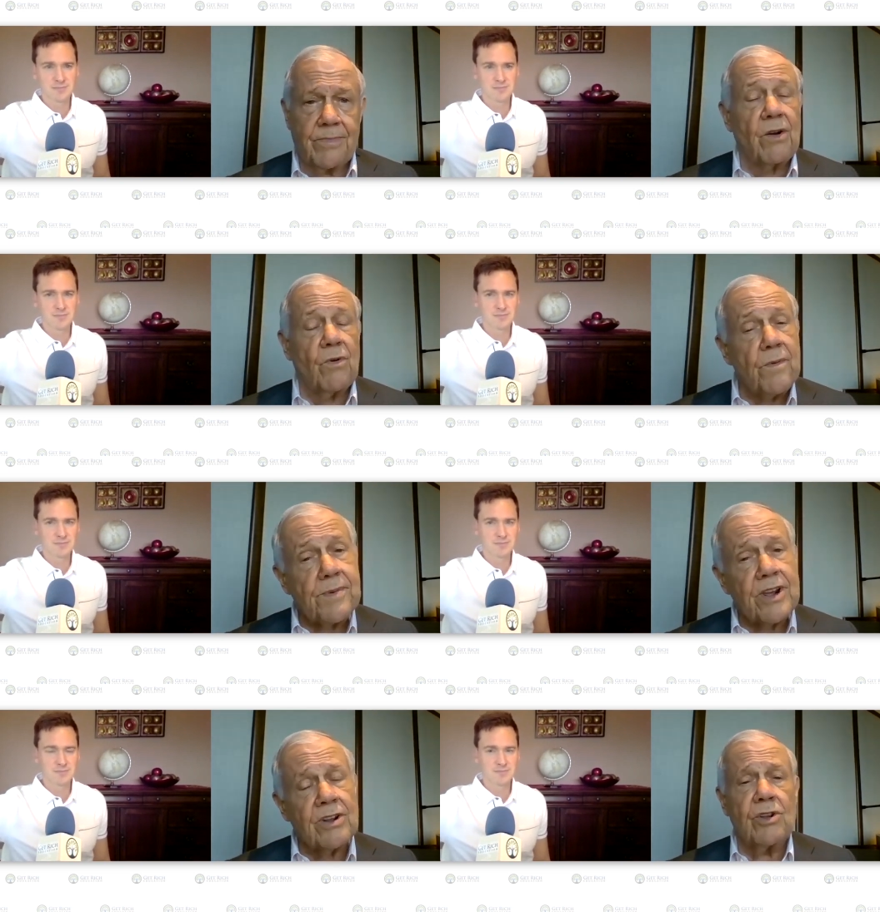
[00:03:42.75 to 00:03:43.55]
Speaker 1: There will
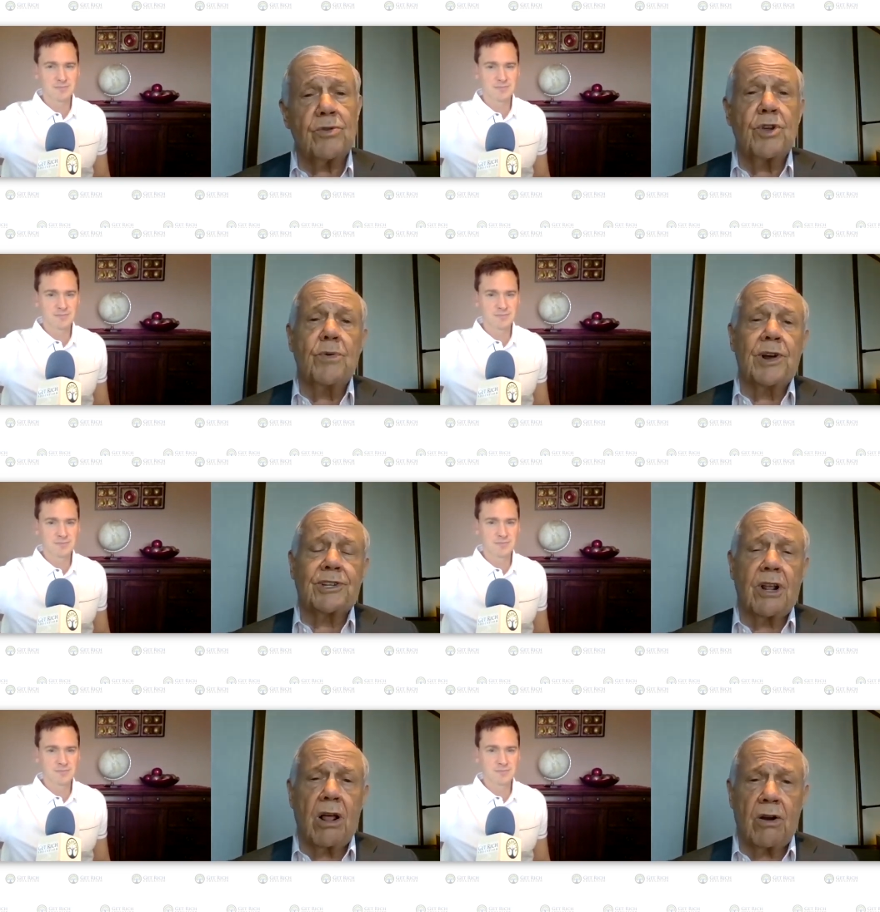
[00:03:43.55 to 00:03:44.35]
be a new
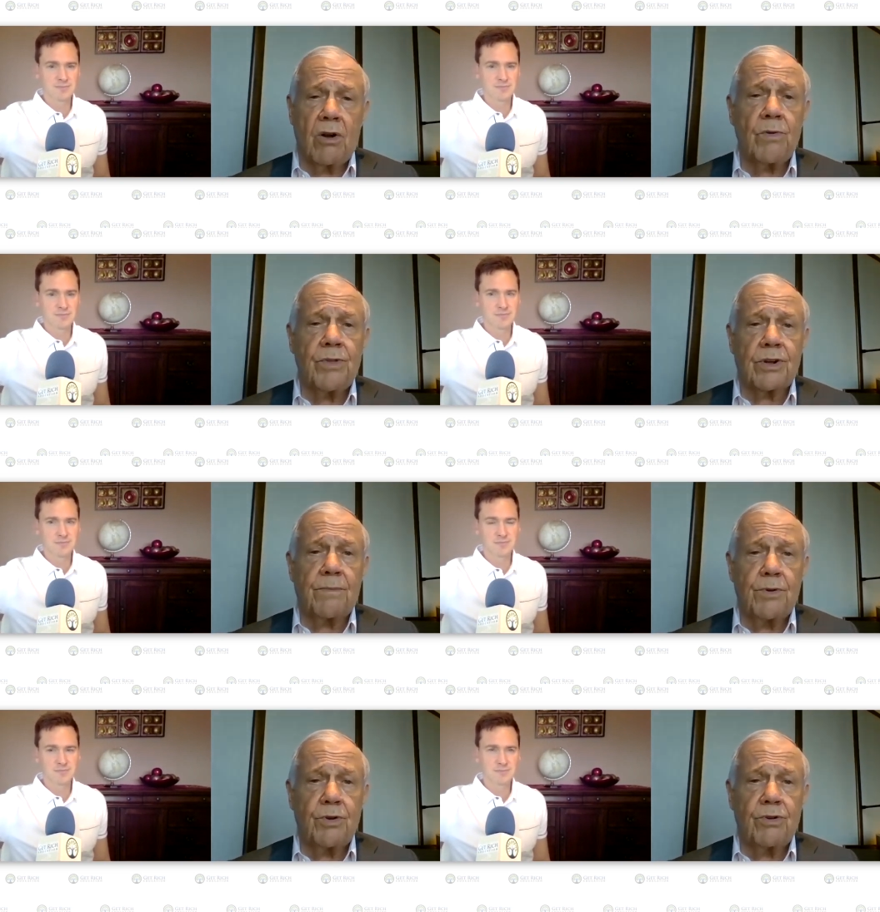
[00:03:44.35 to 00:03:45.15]
US dollar on the
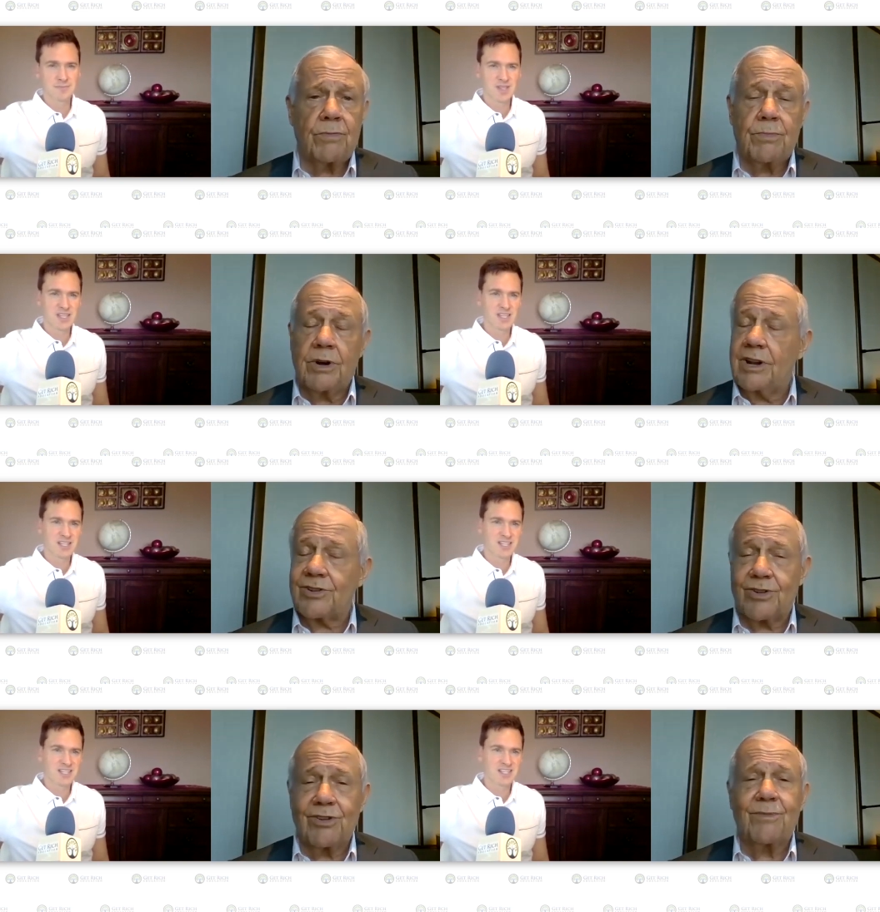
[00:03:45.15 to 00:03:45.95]
computer, but
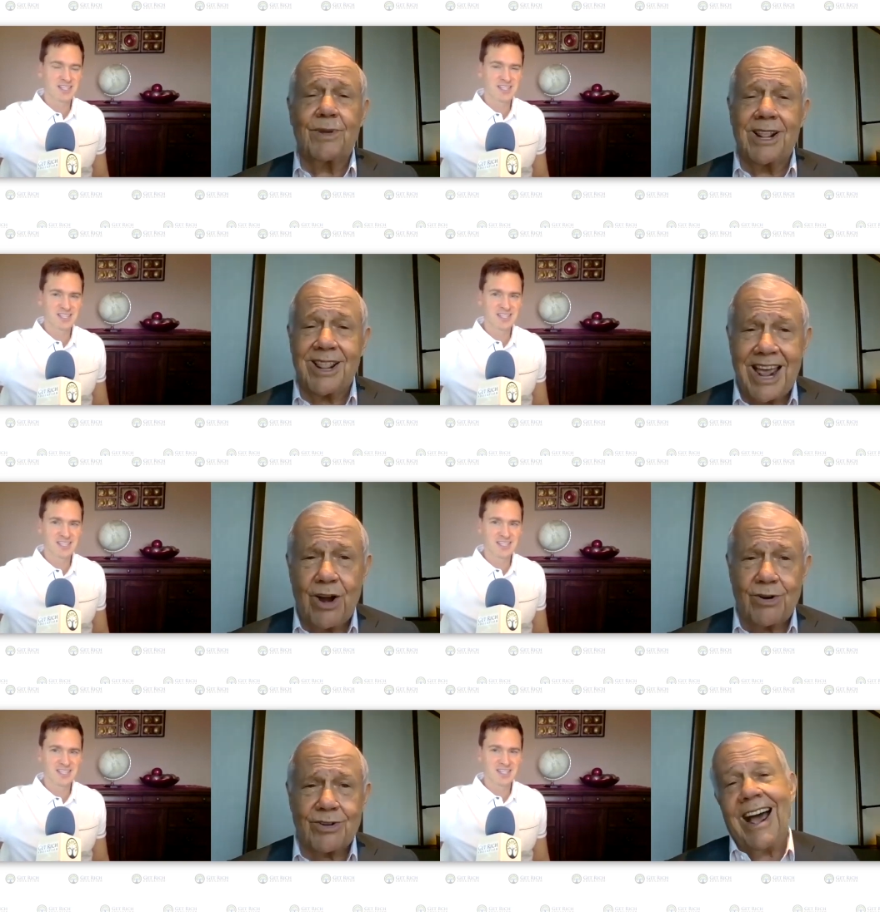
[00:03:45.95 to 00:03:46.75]
it's going to be
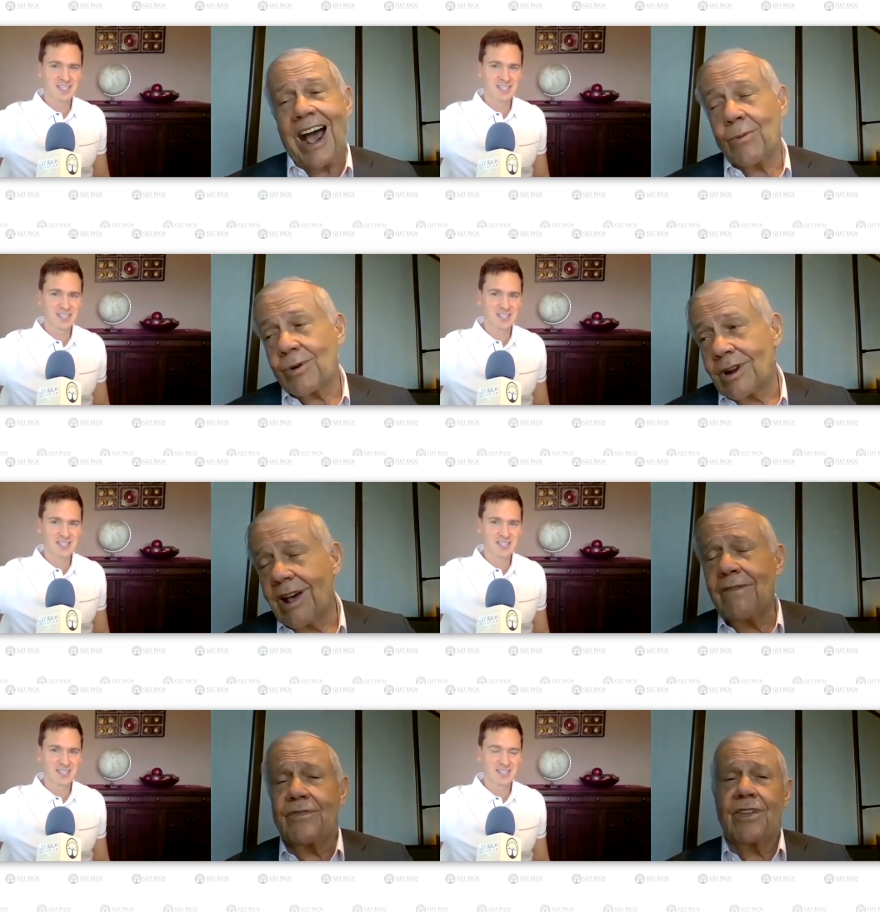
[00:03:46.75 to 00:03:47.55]
theirs. I would
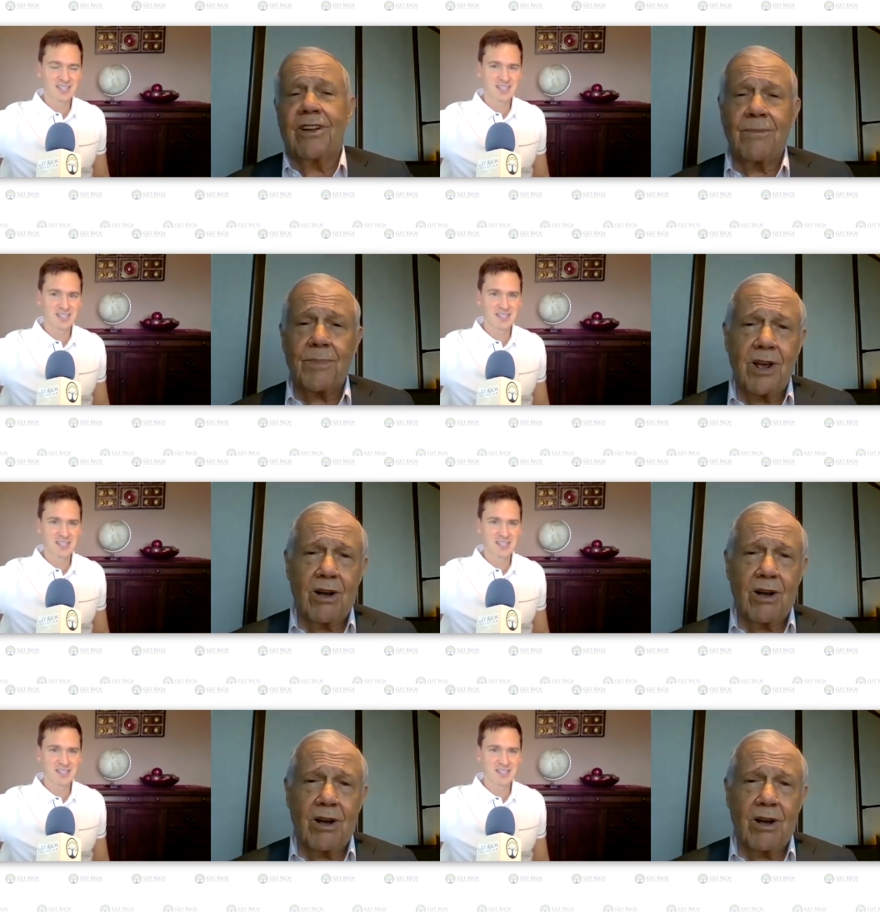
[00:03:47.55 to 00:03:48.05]
love for there to be